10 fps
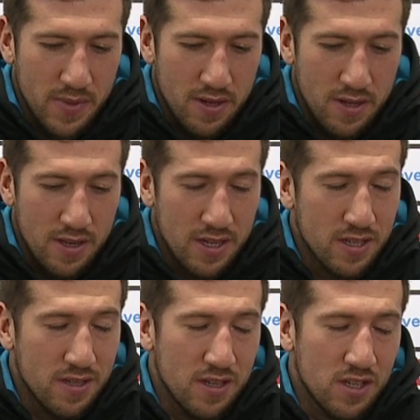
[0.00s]
And
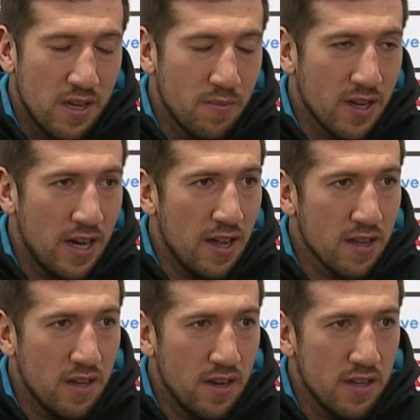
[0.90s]
that's the type of
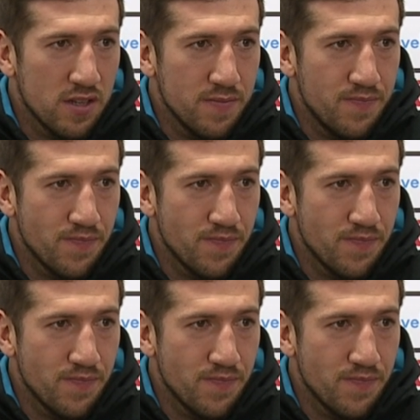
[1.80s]
character he is.